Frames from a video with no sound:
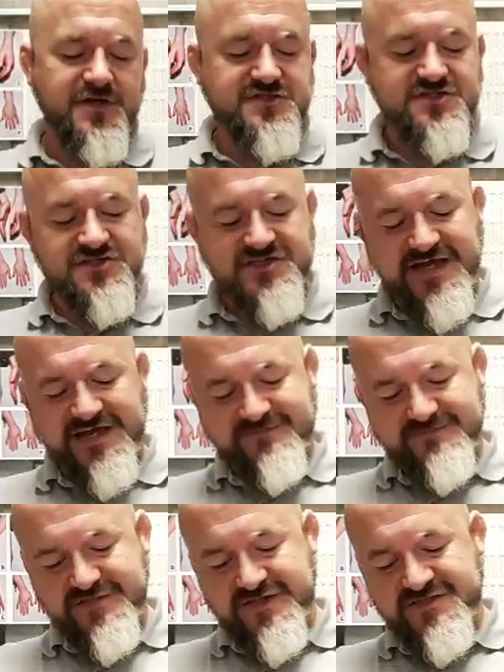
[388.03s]
It's just like
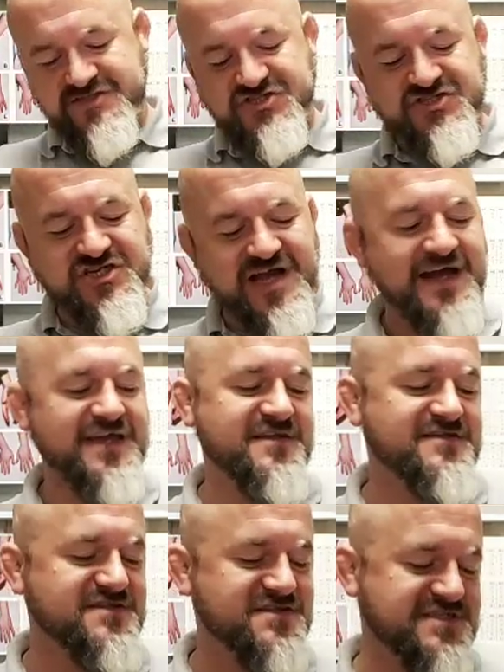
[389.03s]
a
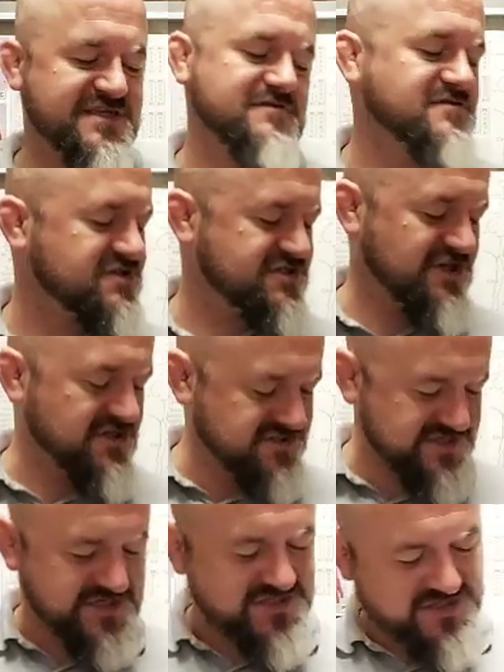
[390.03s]
giant silk
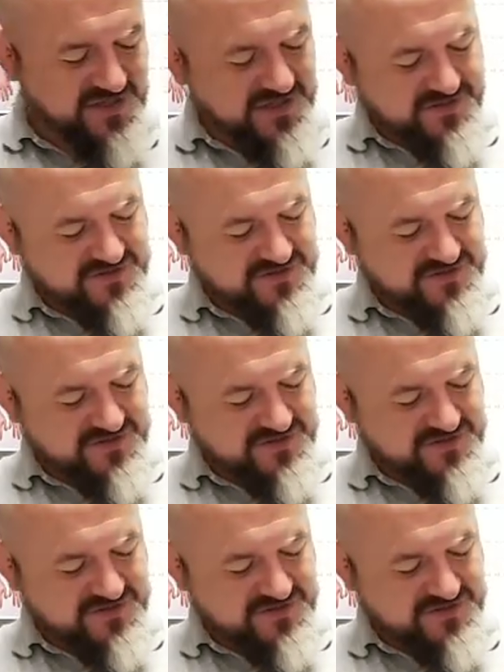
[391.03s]
sausage.